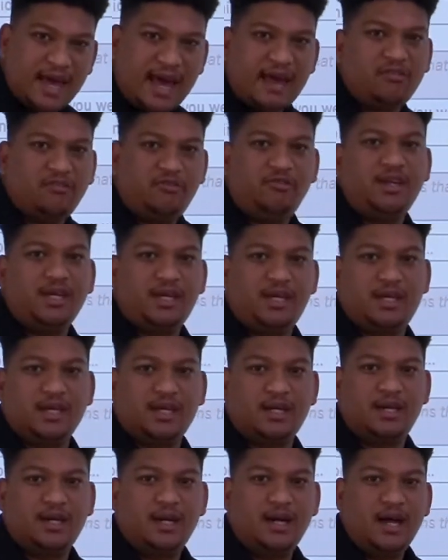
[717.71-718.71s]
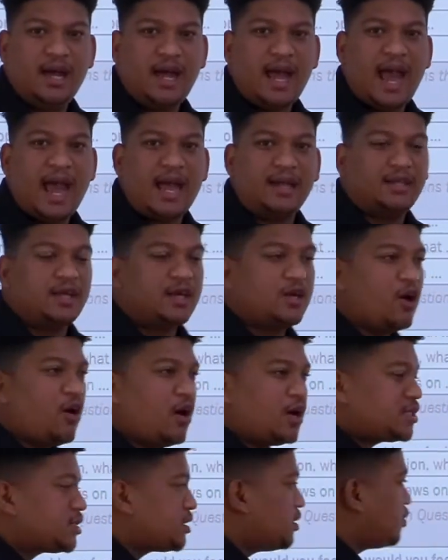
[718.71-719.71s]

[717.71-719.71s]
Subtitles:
Africa and they ask